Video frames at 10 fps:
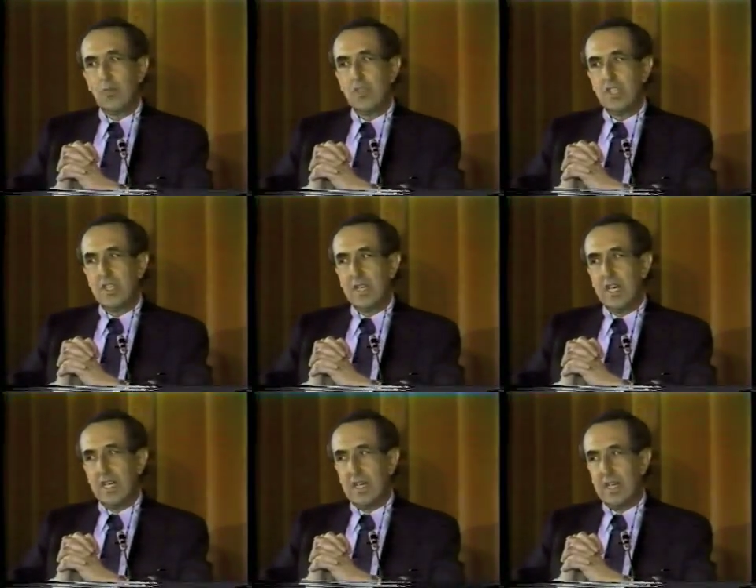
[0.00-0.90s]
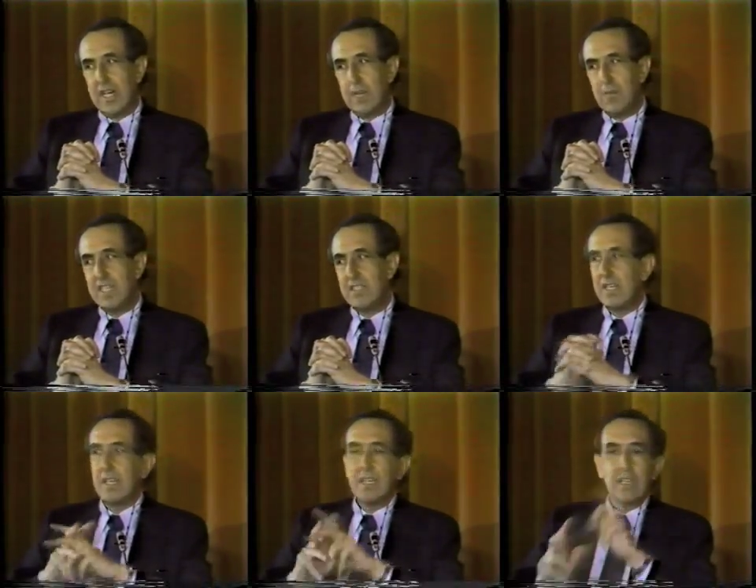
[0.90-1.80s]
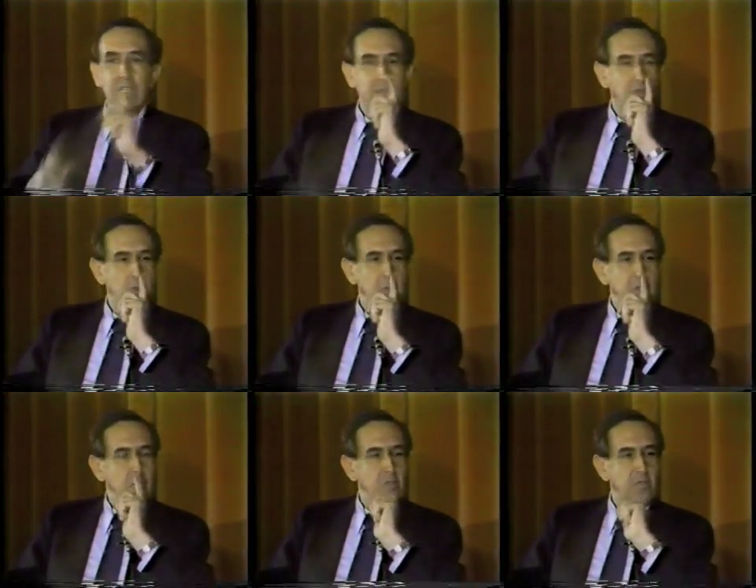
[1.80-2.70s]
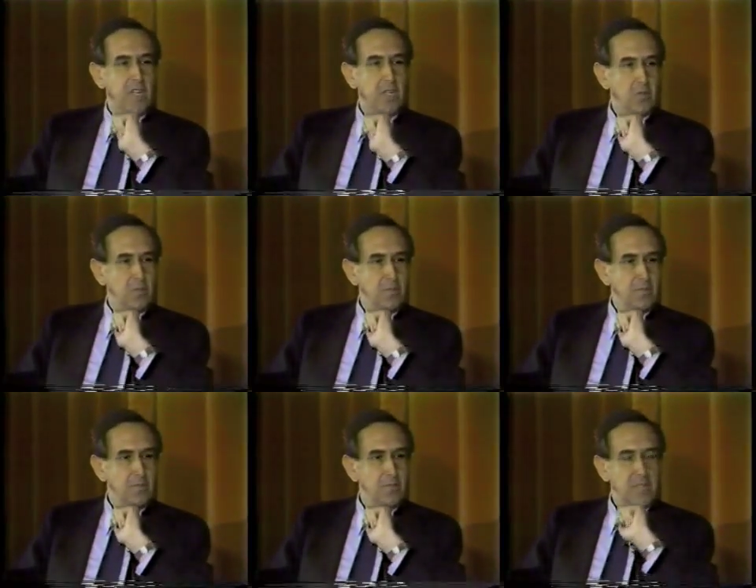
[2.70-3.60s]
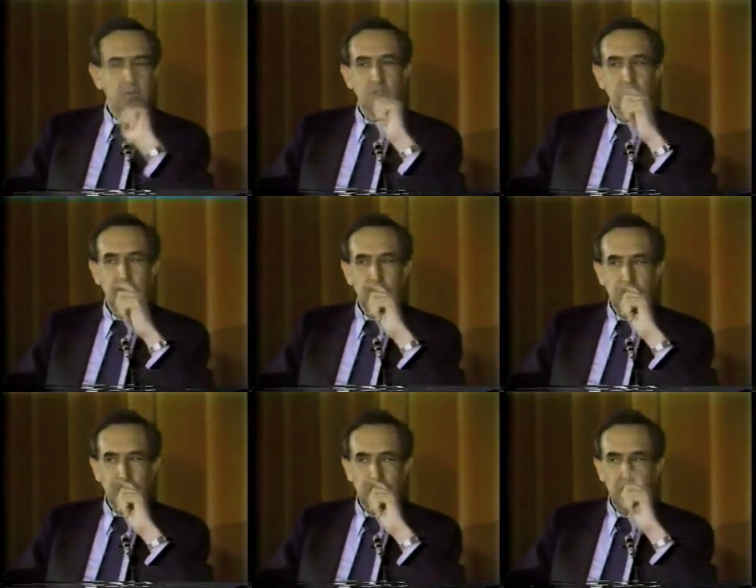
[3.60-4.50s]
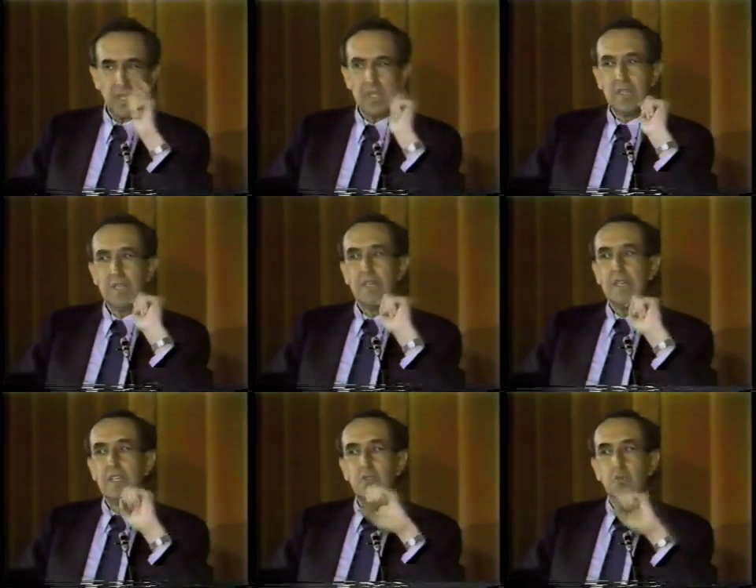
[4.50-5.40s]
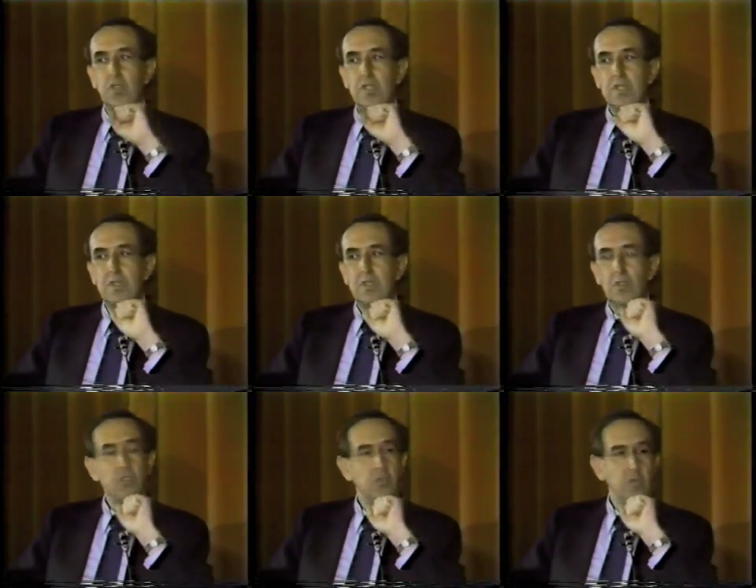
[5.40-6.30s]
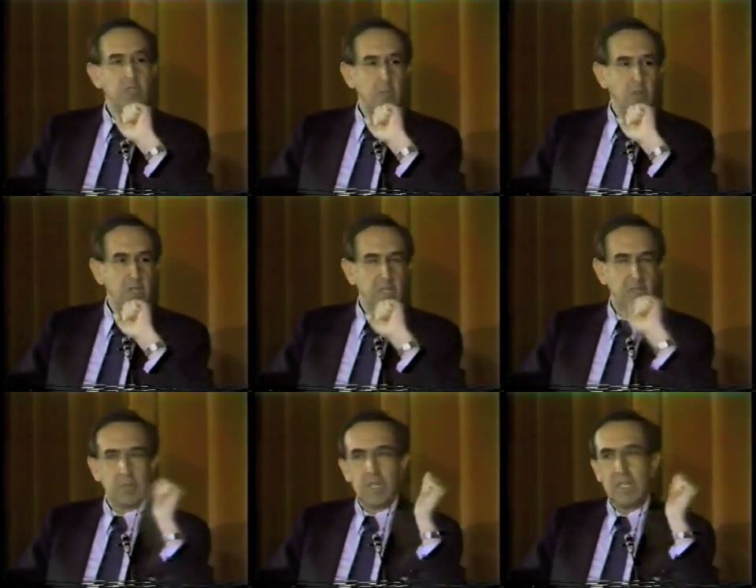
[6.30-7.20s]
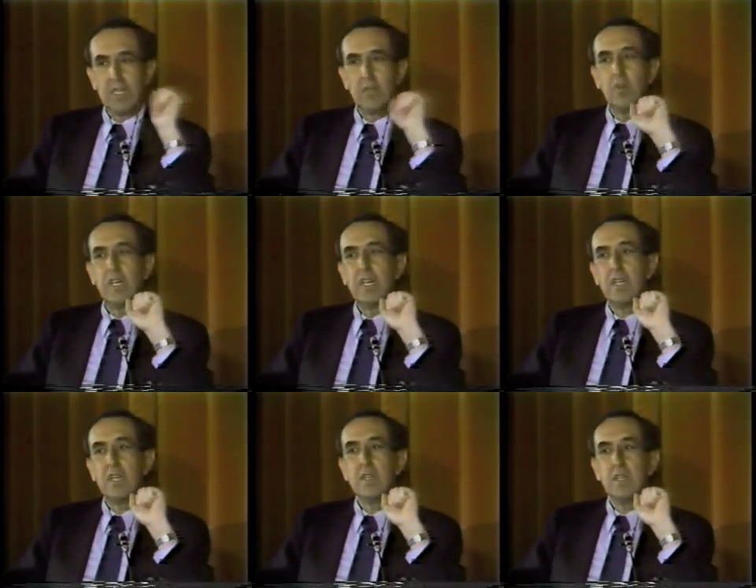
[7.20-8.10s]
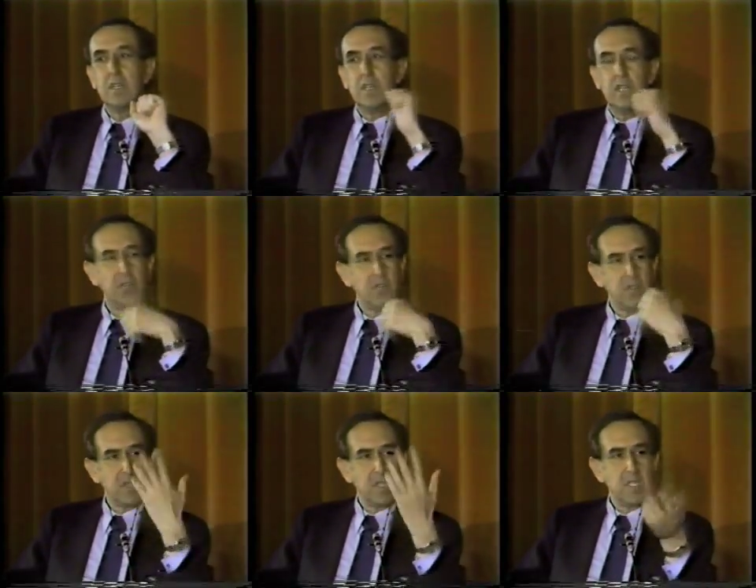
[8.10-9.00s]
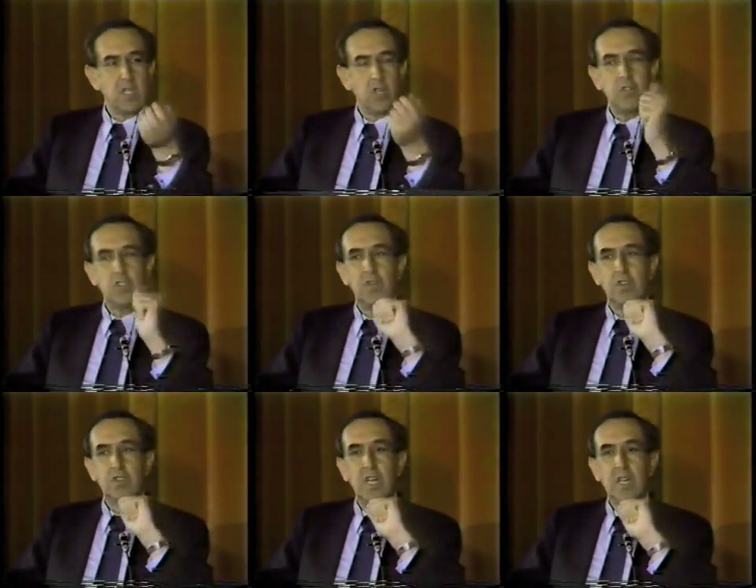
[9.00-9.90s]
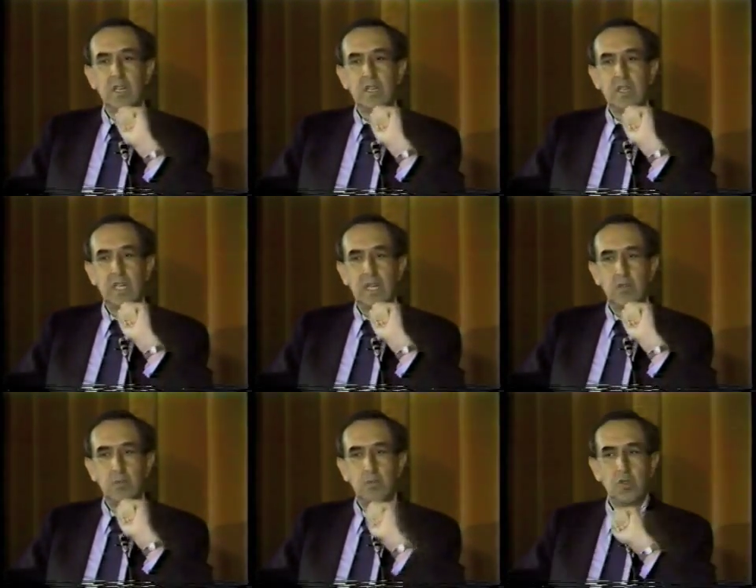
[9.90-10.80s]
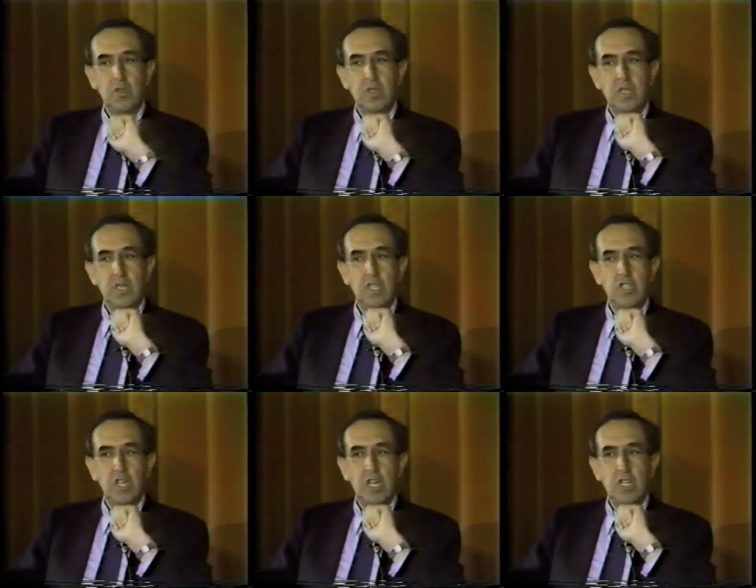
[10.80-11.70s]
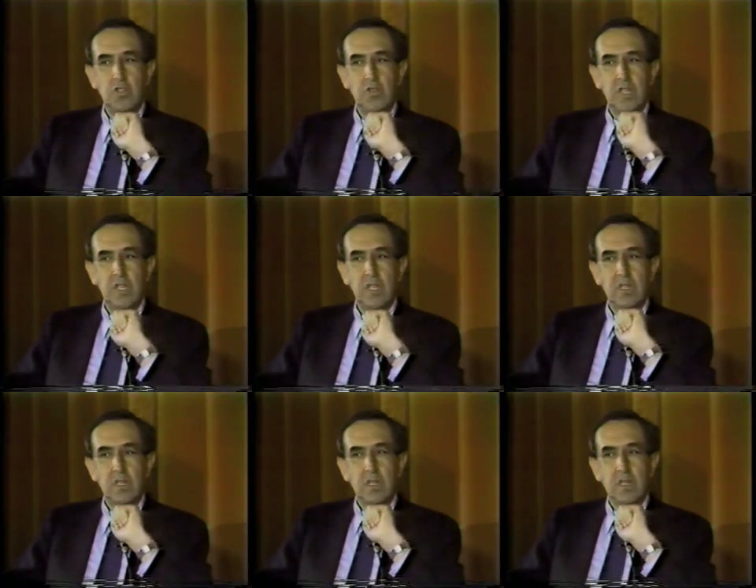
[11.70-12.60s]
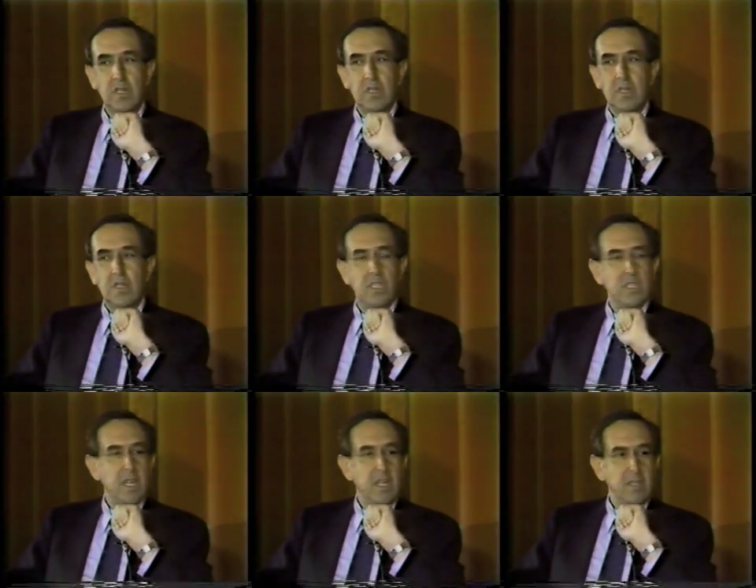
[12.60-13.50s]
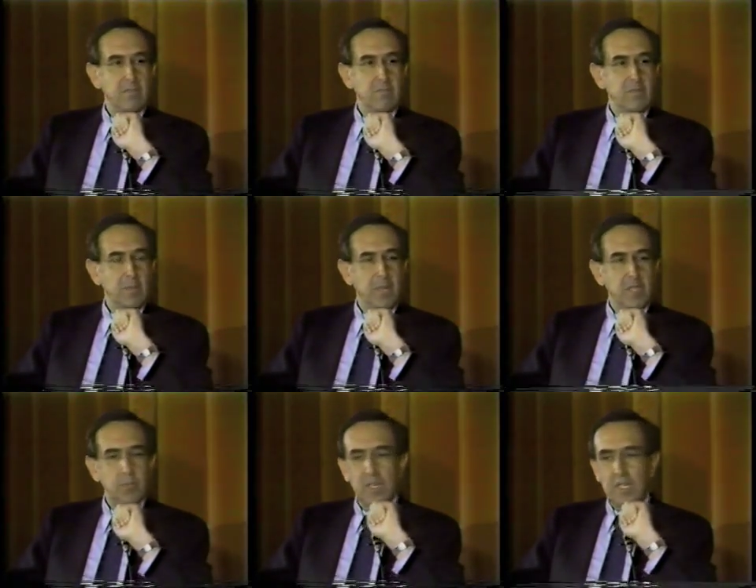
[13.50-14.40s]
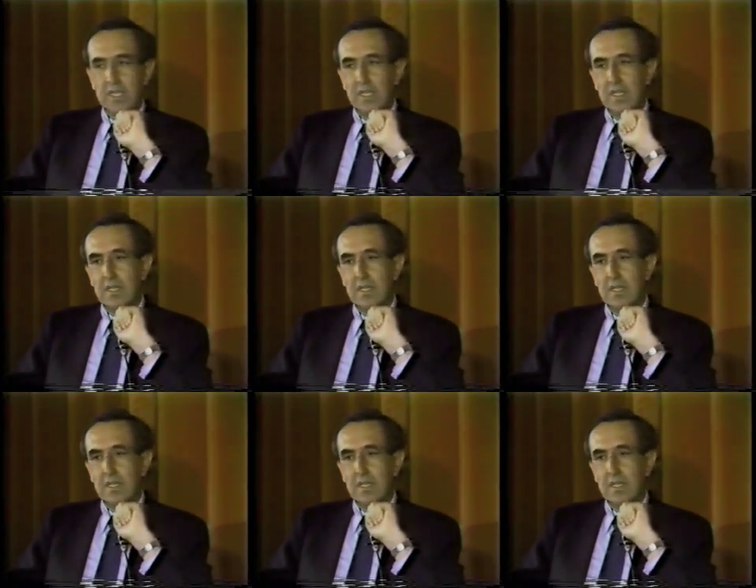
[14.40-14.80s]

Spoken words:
which I must say, for me, it was very good. It was very, very healthy. It's also what I wanted. When I left the office of Eero Saarinen and I was put in charge of the design department at